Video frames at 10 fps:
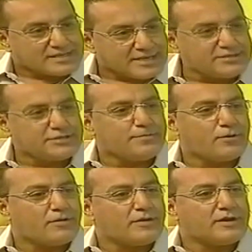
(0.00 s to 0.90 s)

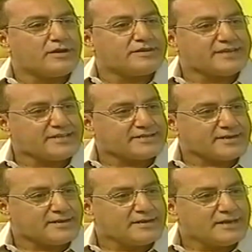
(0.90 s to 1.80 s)

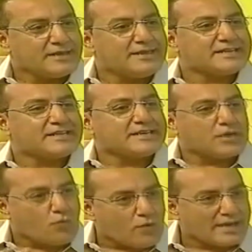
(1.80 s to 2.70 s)
data that he
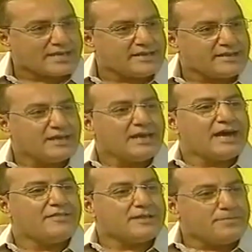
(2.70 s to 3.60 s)
can work in
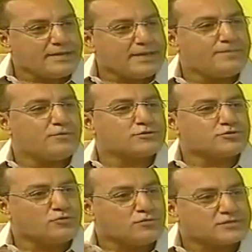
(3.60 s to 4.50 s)
and then be able
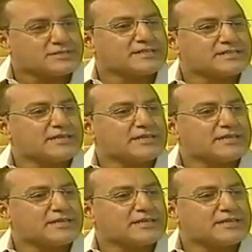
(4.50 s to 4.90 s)
to start